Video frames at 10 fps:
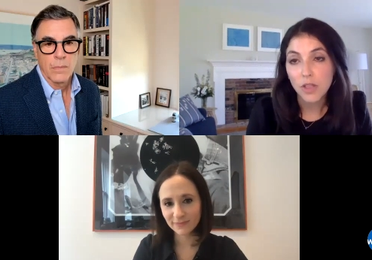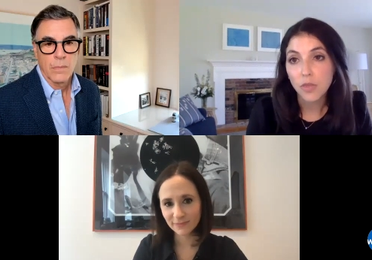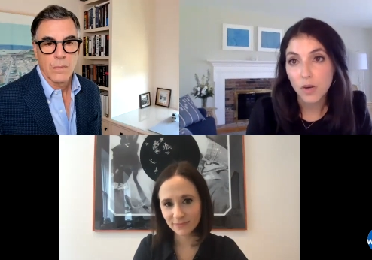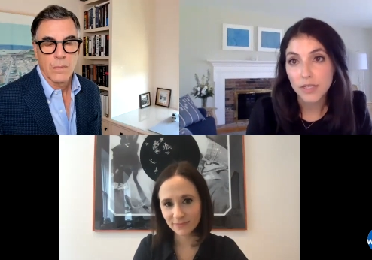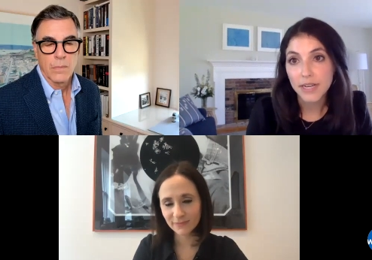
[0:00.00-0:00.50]

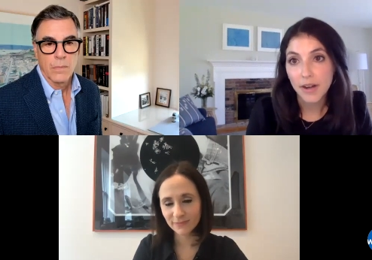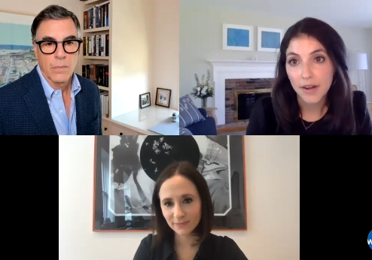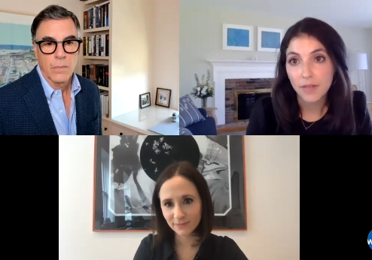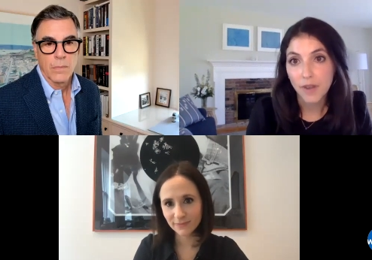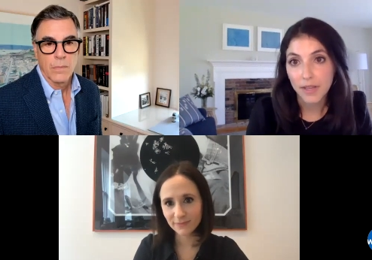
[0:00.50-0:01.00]

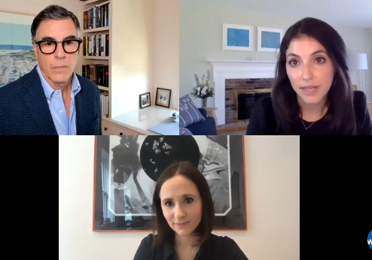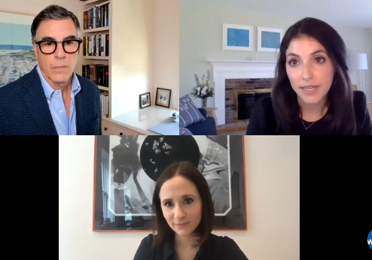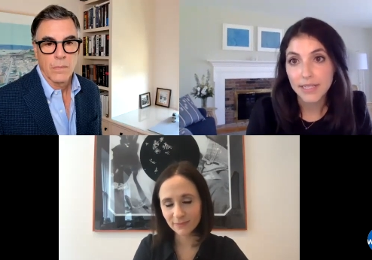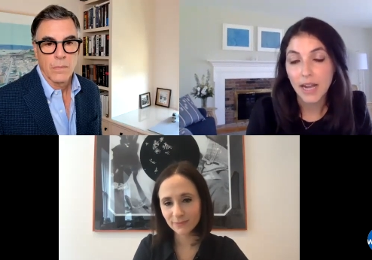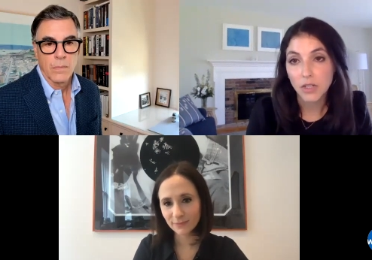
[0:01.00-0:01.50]
Speaker 1: authoritarian
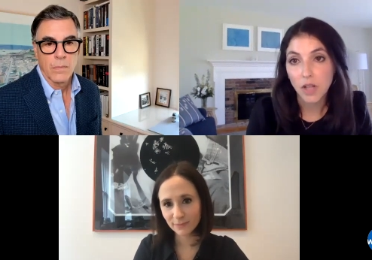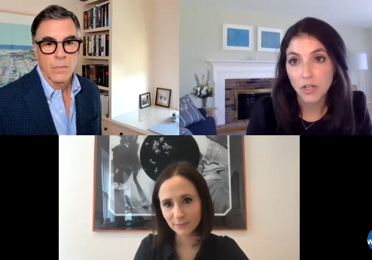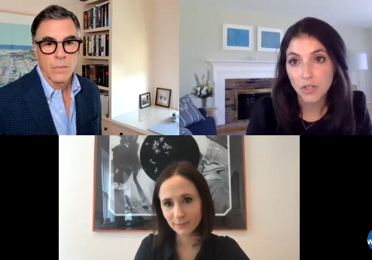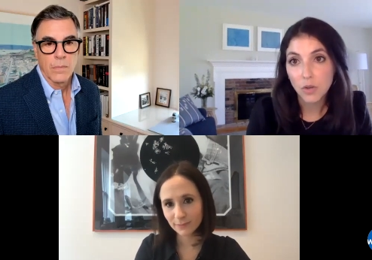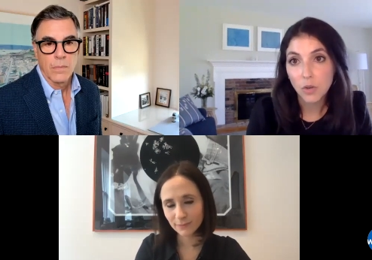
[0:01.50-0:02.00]
friendly
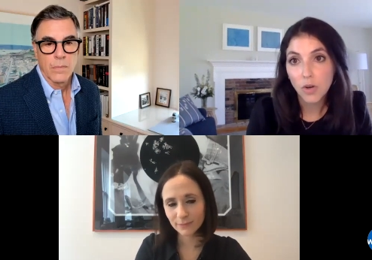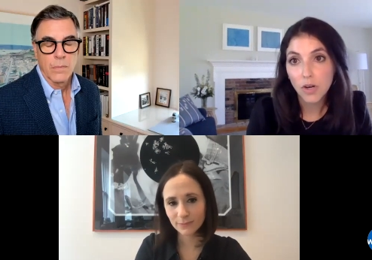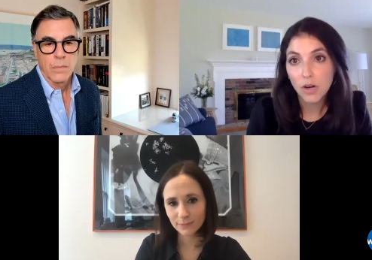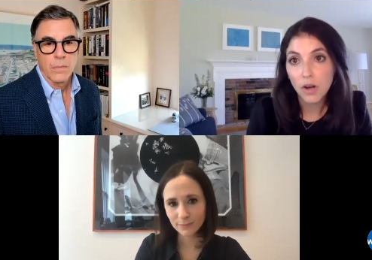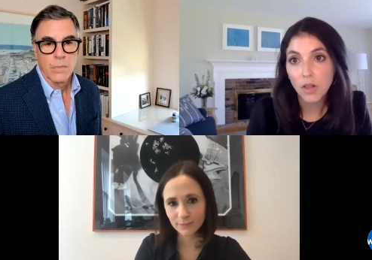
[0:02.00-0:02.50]
technological
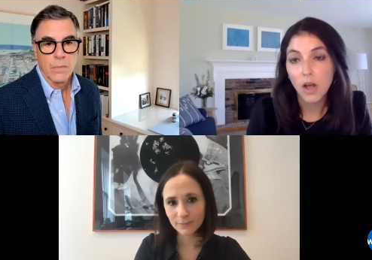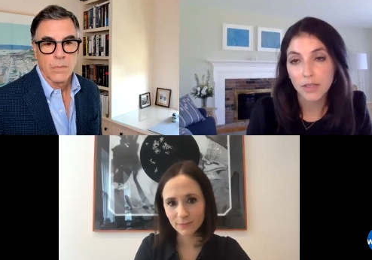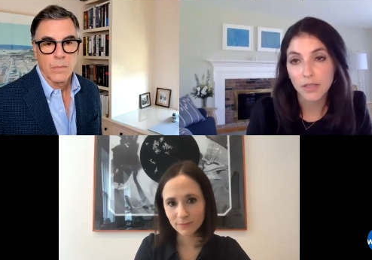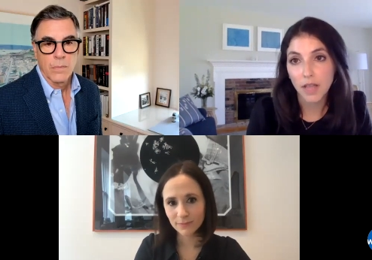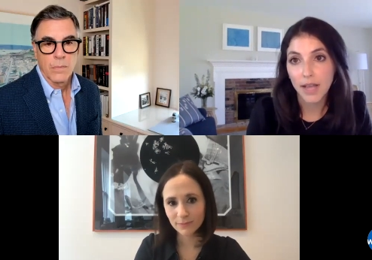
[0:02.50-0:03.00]
order
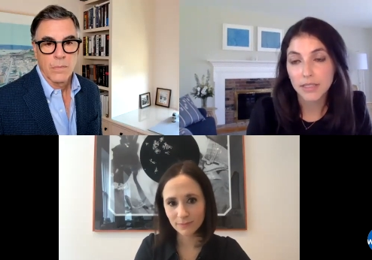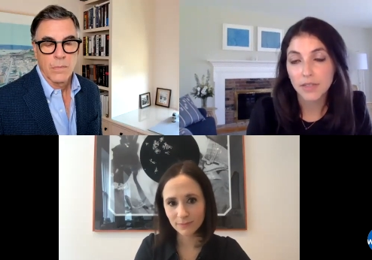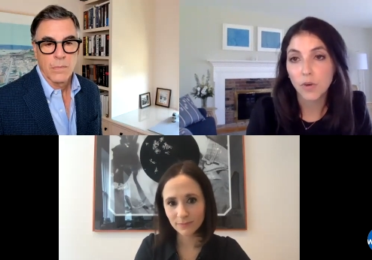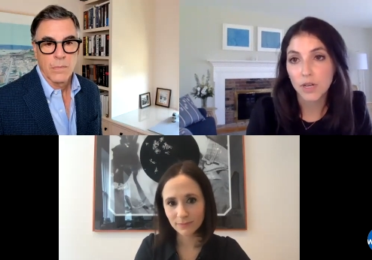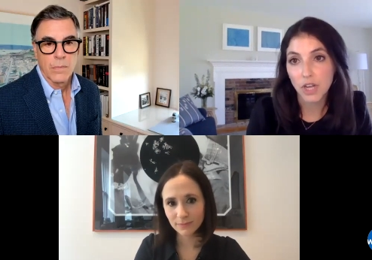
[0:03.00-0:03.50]
along the lines
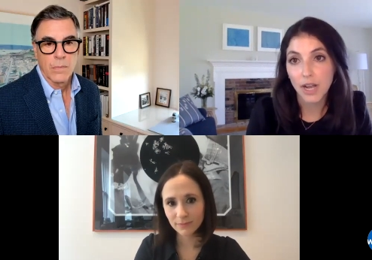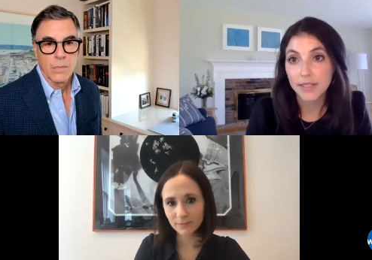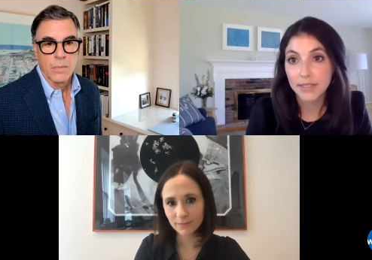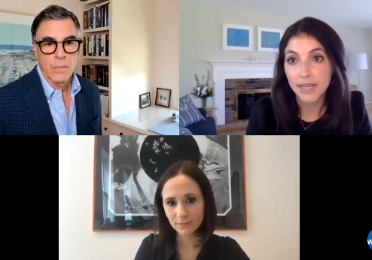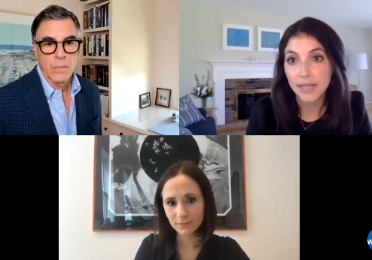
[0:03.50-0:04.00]
of what
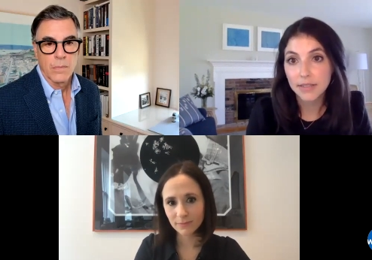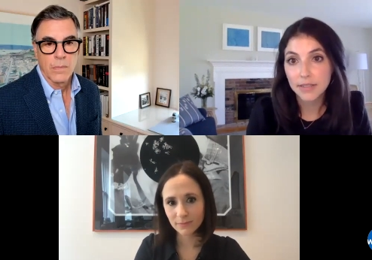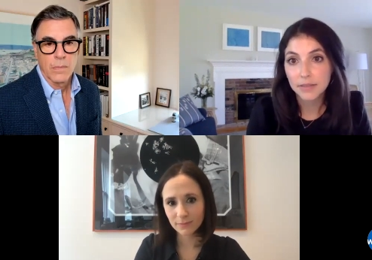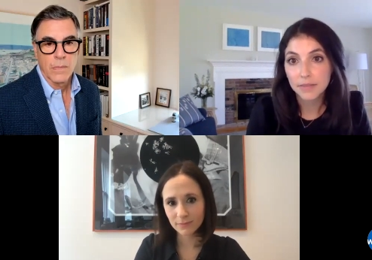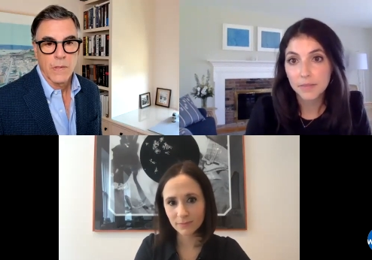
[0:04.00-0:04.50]
China
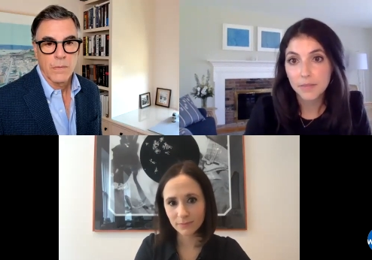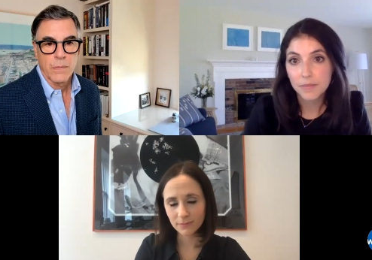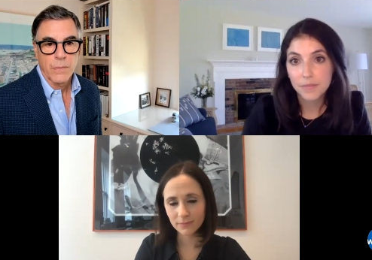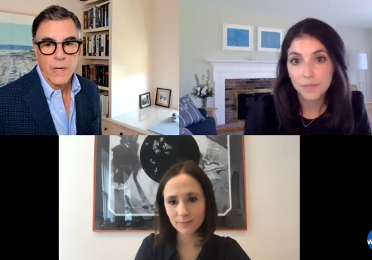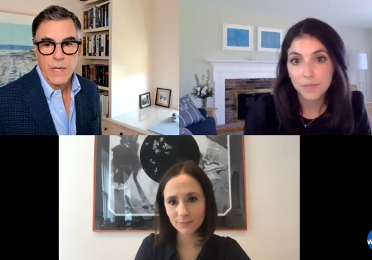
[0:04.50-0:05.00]
seeks.
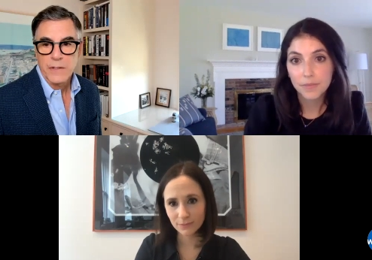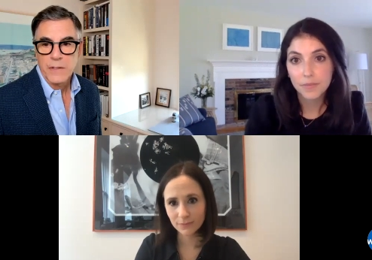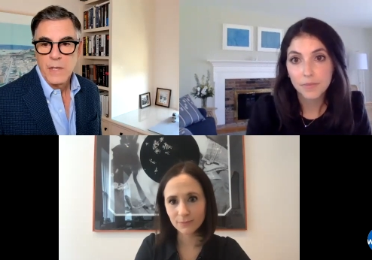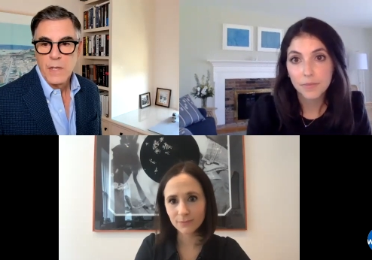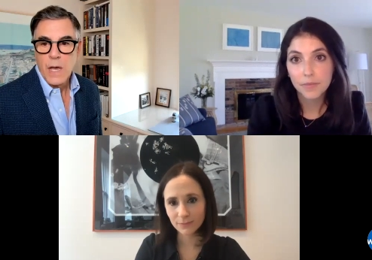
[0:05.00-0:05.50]
Speaker 2: Right.
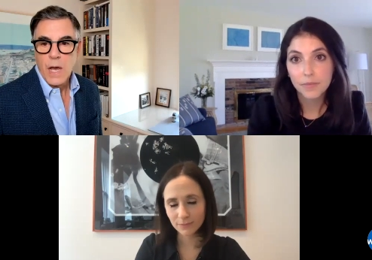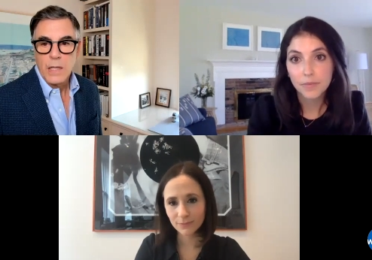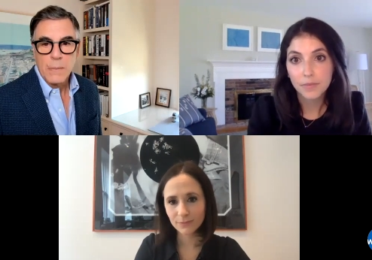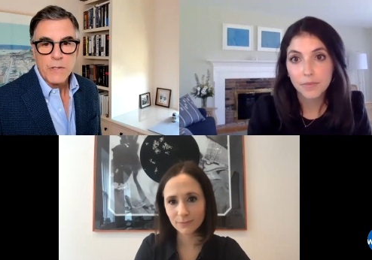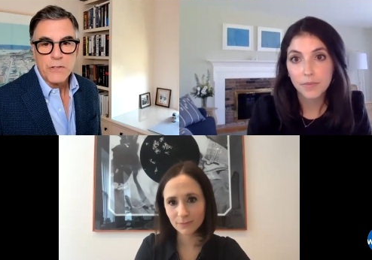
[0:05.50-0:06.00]
Uh,
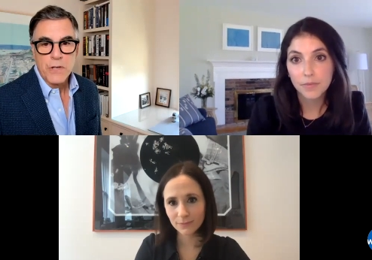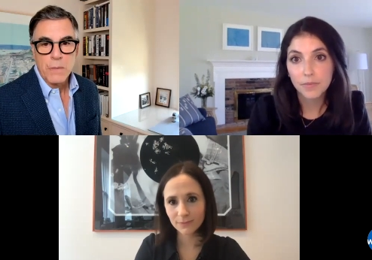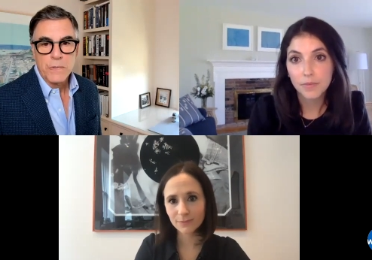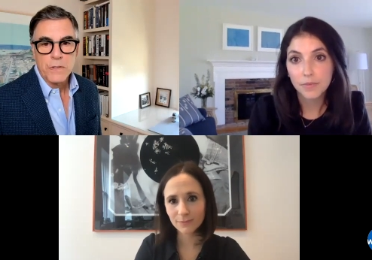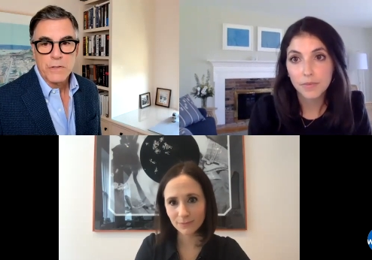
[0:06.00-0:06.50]
let me
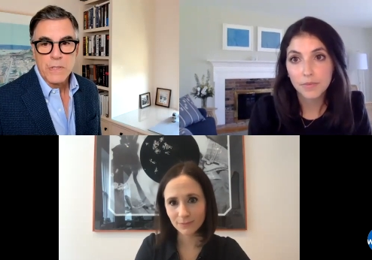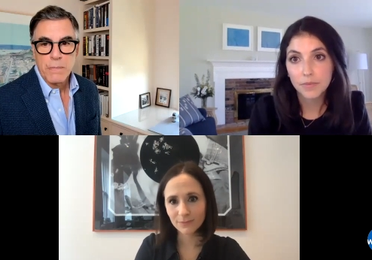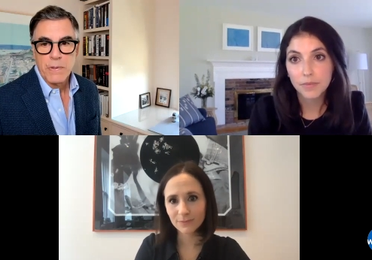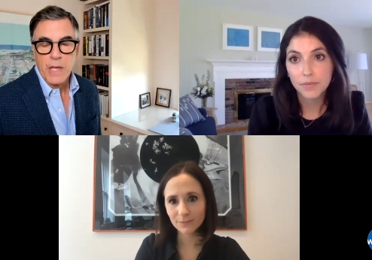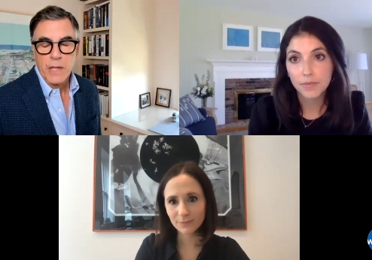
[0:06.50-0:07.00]
jump to
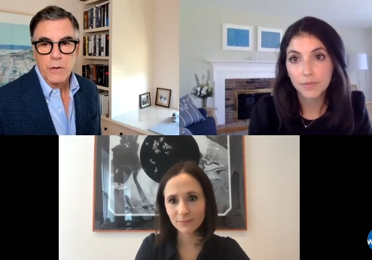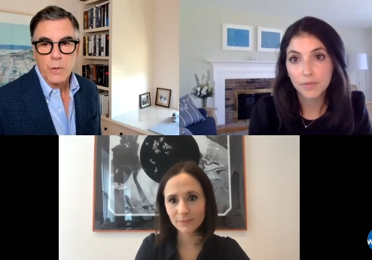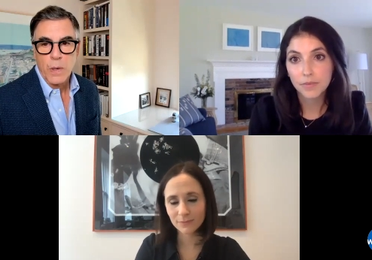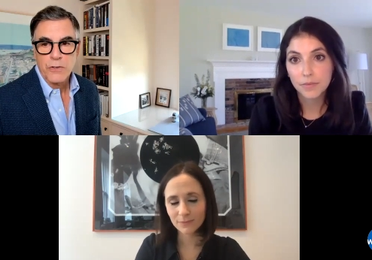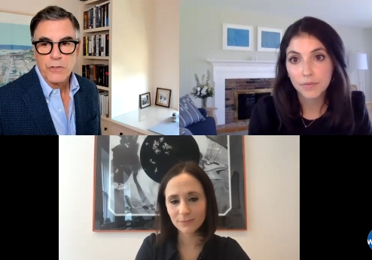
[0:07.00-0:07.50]
some of the other
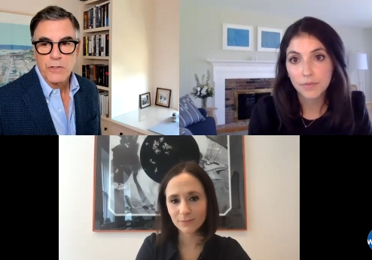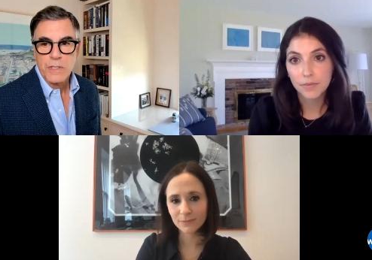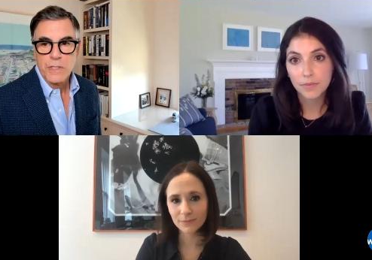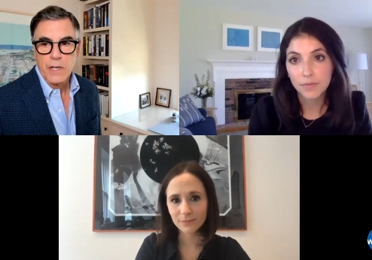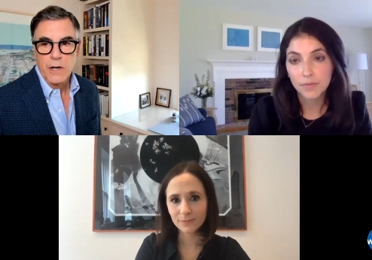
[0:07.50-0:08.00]

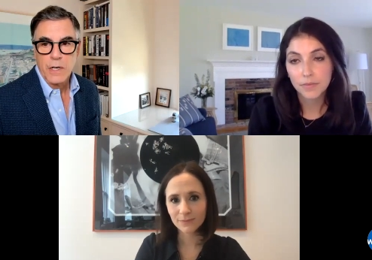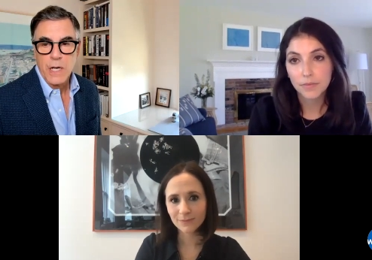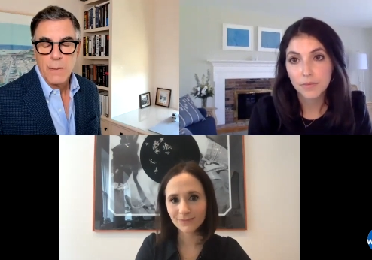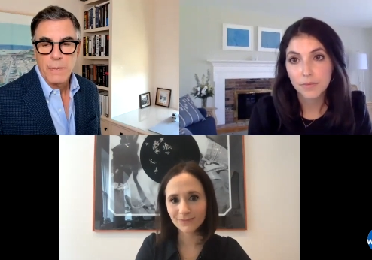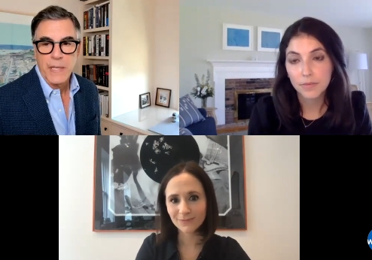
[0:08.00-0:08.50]
questions that are
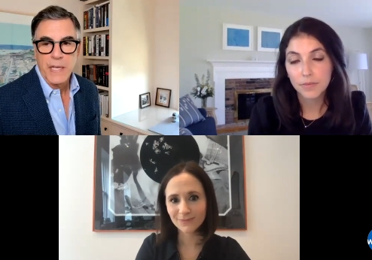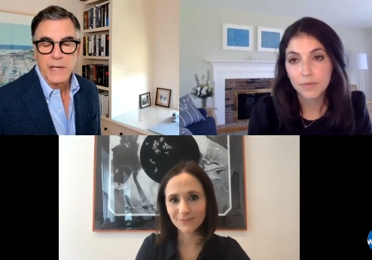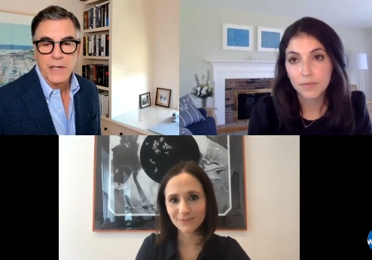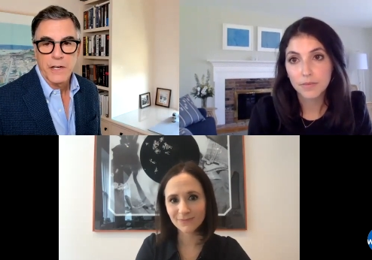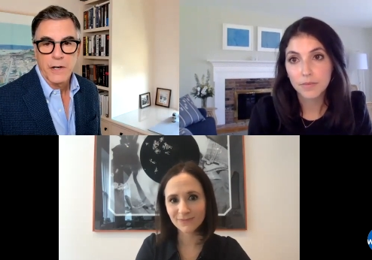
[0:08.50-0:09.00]
coming
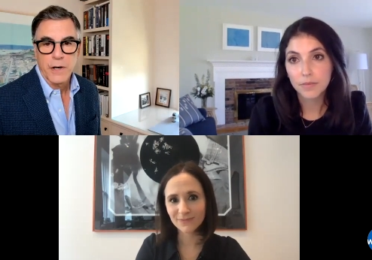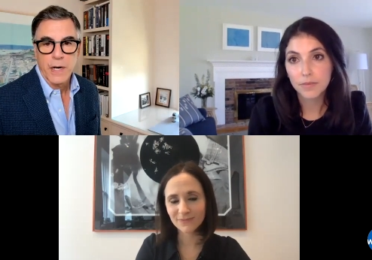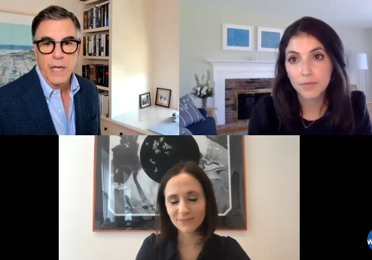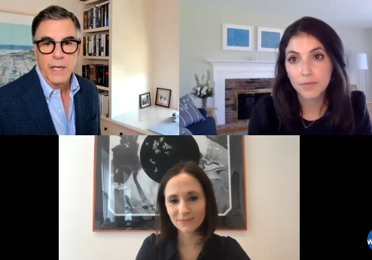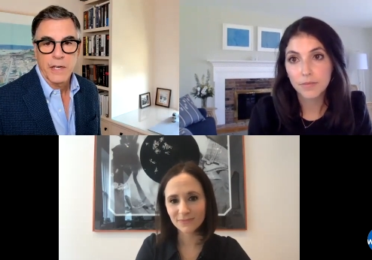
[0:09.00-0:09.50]
in here.
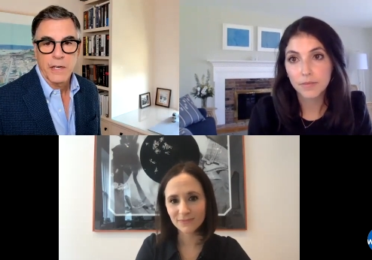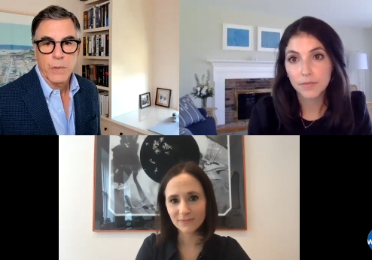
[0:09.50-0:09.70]
And it